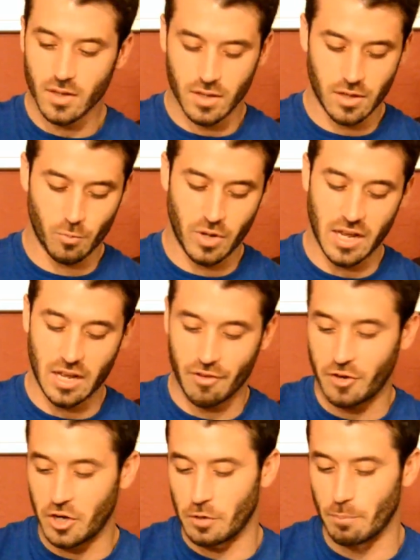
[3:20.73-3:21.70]
And we
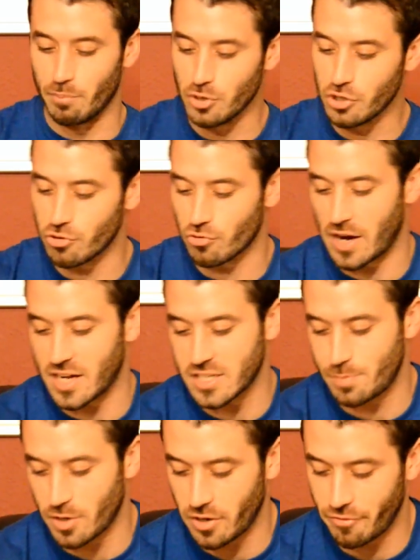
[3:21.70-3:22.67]
have here blue
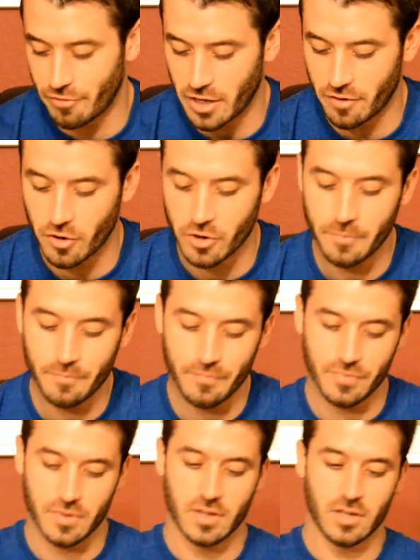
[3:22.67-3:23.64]
raspberry flavor.
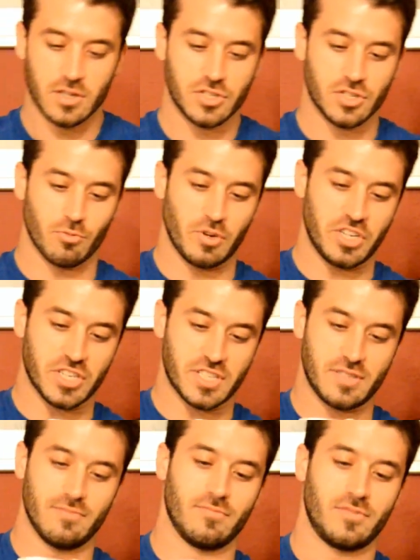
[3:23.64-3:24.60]
So we
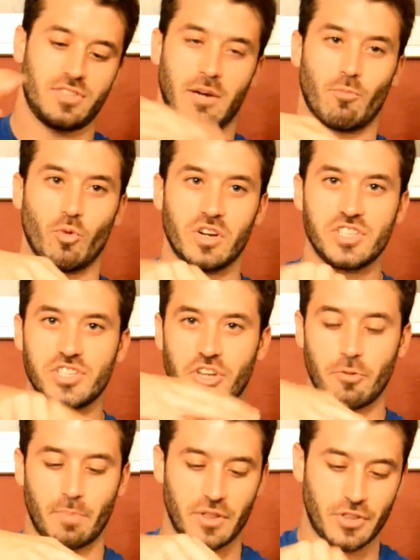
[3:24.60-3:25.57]
just dump 1
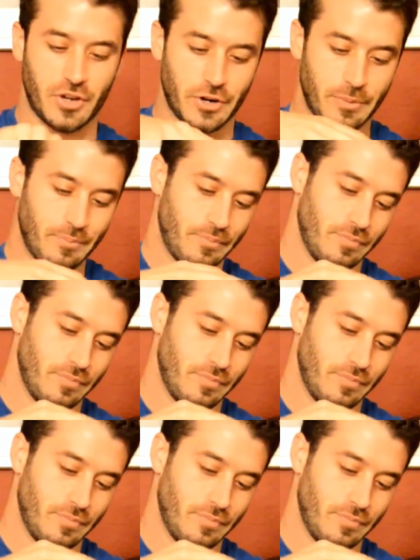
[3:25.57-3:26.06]
scoop in there.